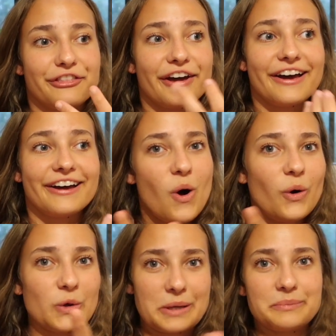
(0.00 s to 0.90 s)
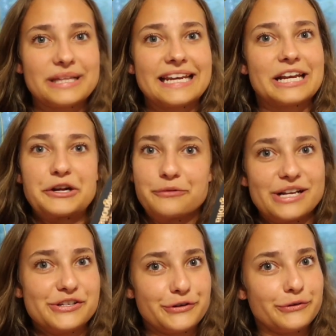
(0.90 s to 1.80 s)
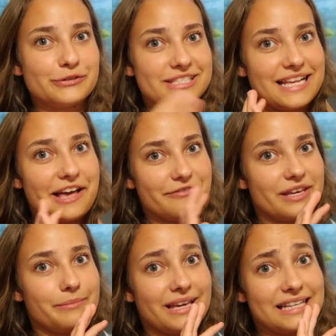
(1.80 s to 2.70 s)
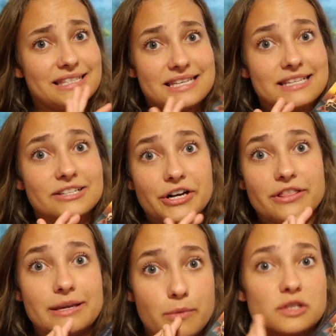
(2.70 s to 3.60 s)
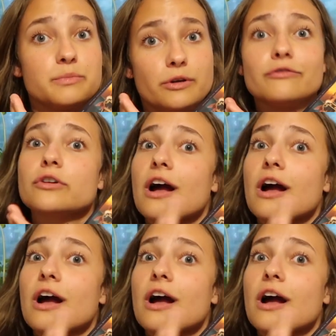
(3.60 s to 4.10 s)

the whole completed original set of them, because these are the most beautiful